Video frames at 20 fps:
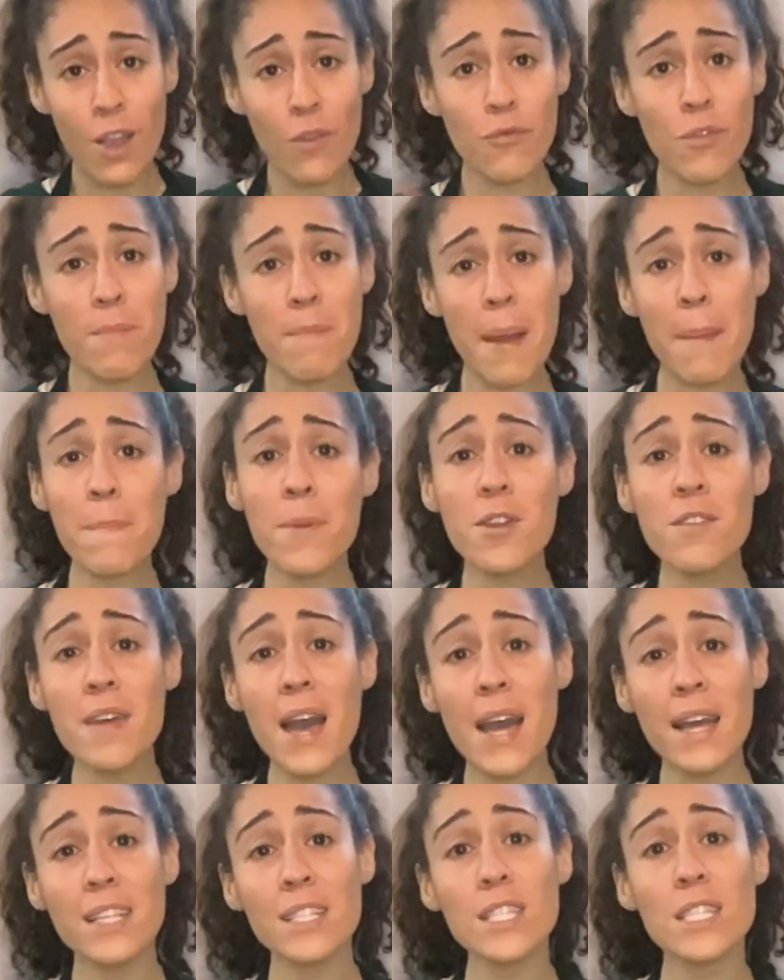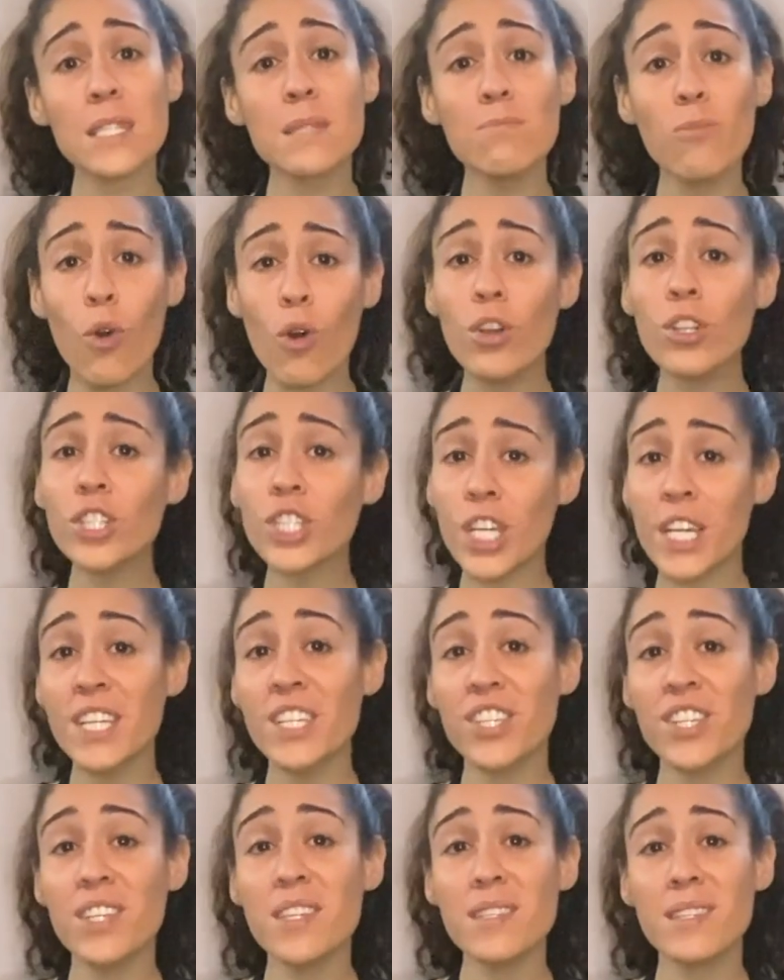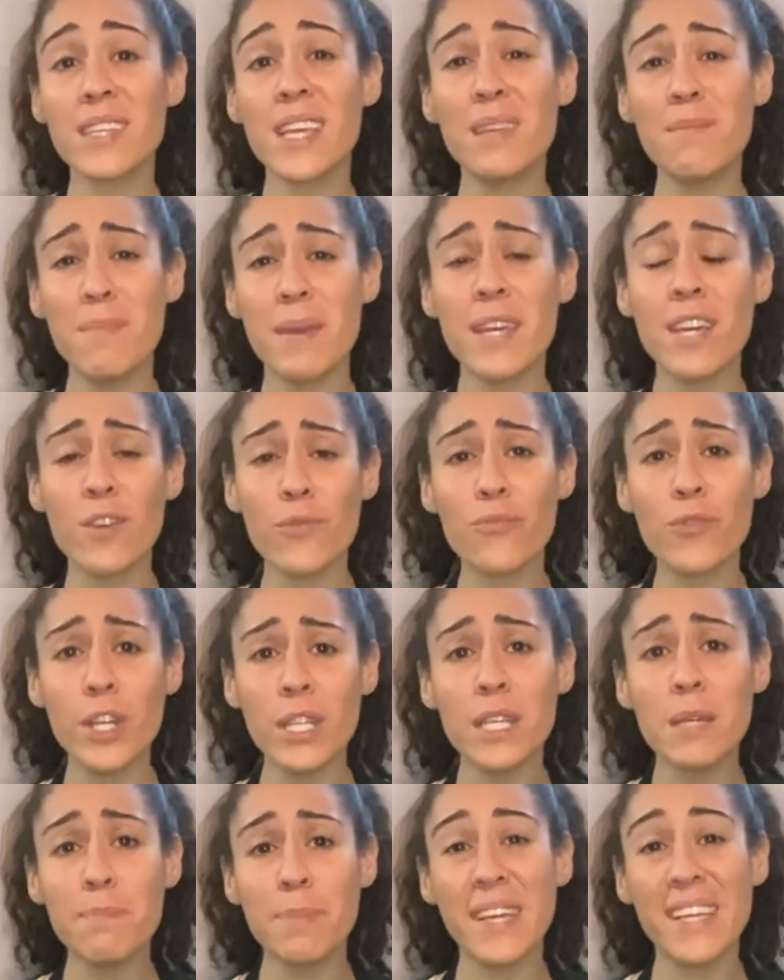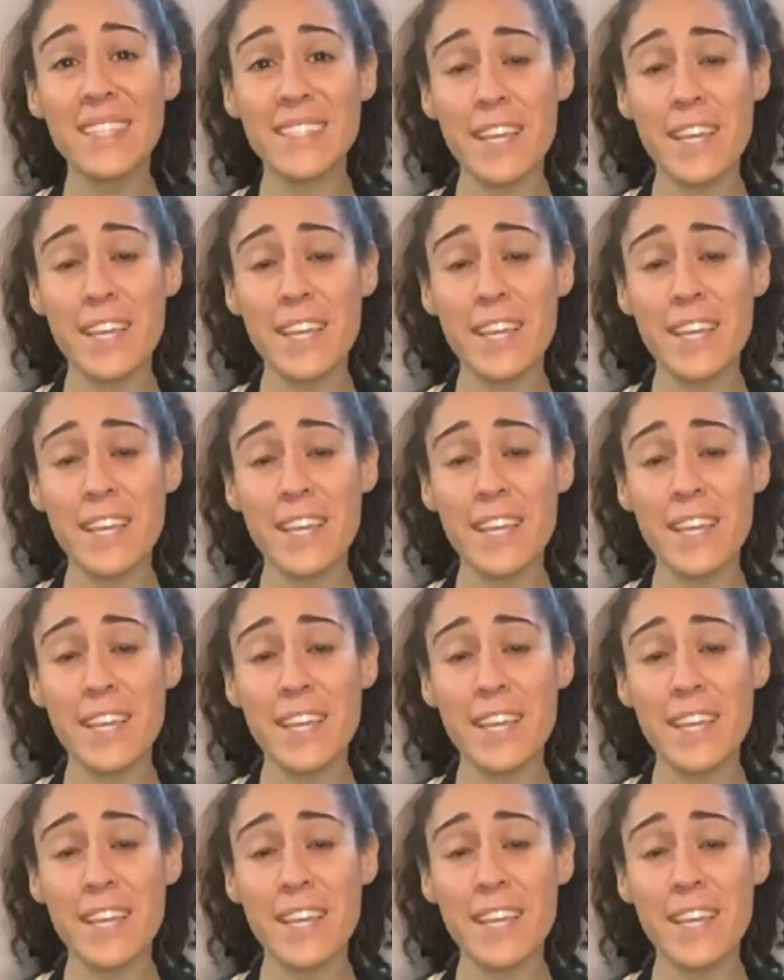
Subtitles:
Remember that small changes can make a really big